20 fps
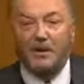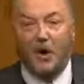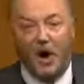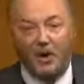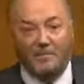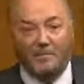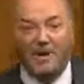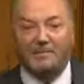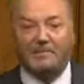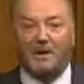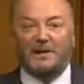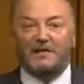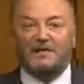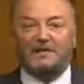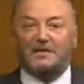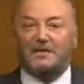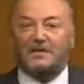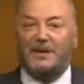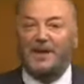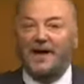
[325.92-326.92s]

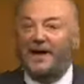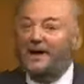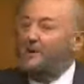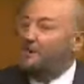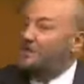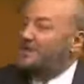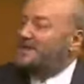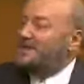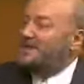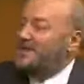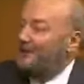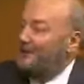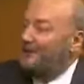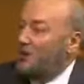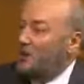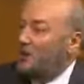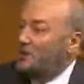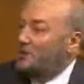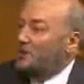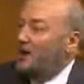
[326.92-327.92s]
omnibus, and it was
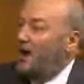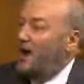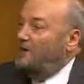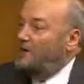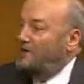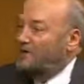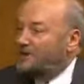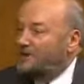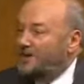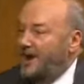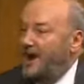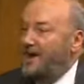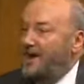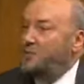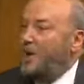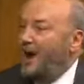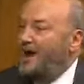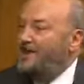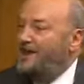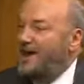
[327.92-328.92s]
difficult to understand
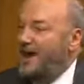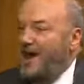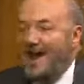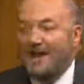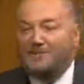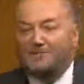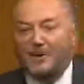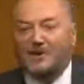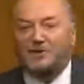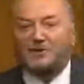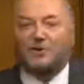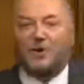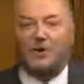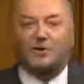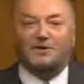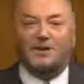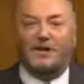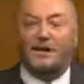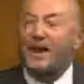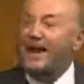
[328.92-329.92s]
why they had been
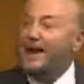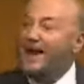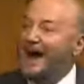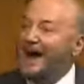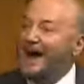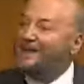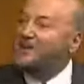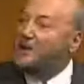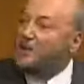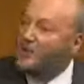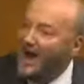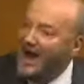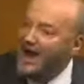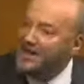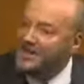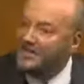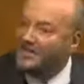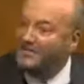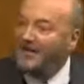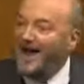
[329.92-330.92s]
chosen. I
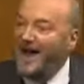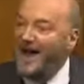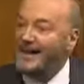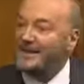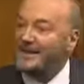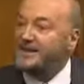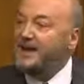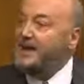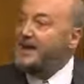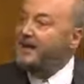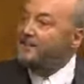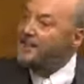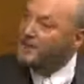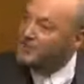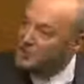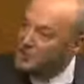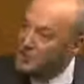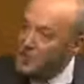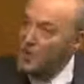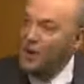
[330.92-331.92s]
decried the fact
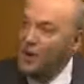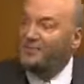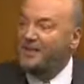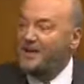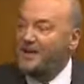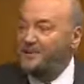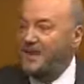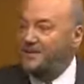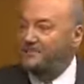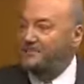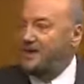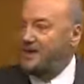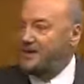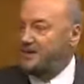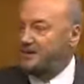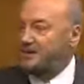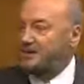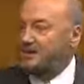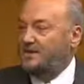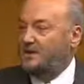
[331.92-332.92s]
that two of the
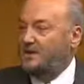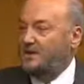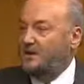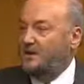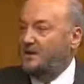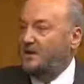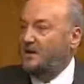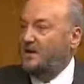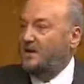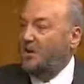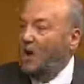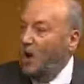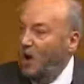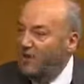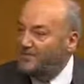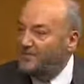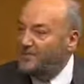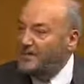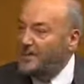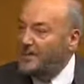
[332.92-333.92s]
members
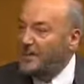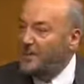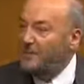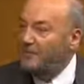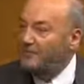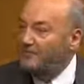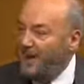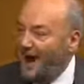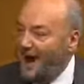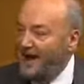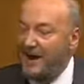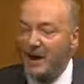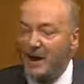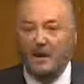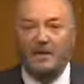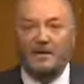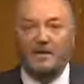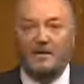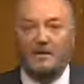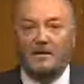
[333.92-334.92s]
of the
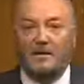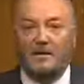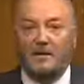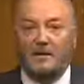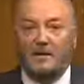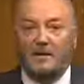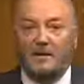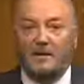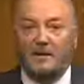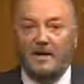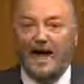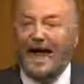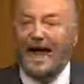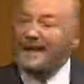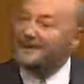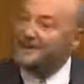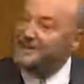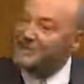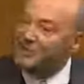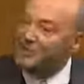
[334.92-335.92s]
panel
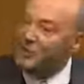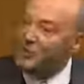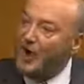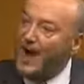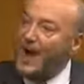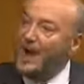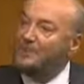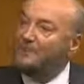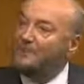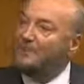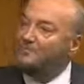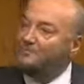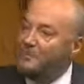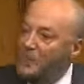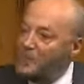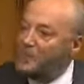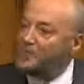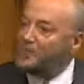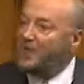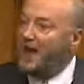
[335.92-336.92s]
had described
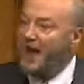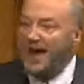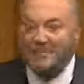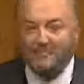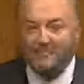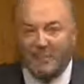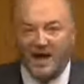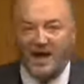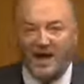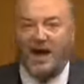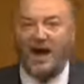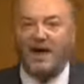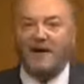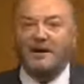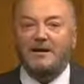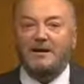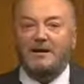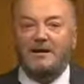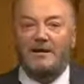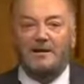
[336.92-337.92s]
Bush and Blair
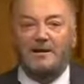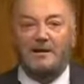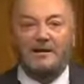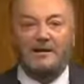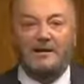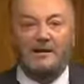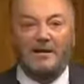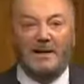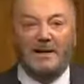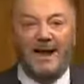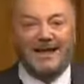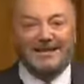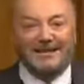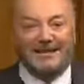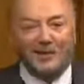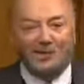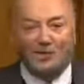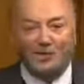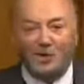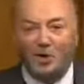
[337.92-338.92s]
as
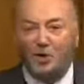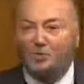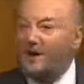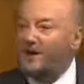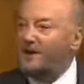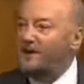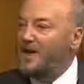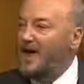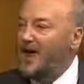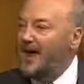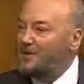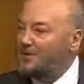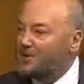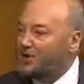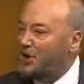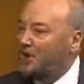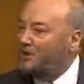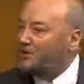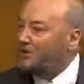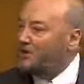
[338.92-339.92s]
the Truman and
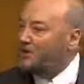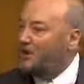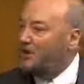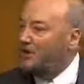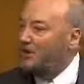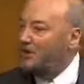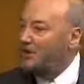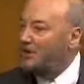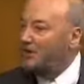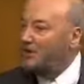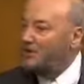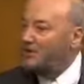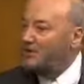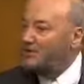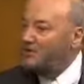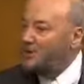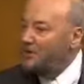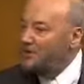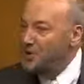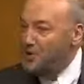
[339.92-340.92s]
Churchill
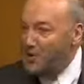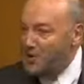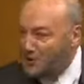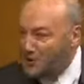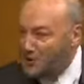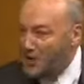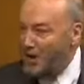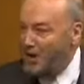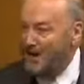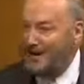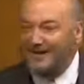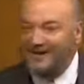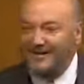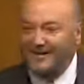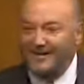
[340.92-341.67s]
de nos jours.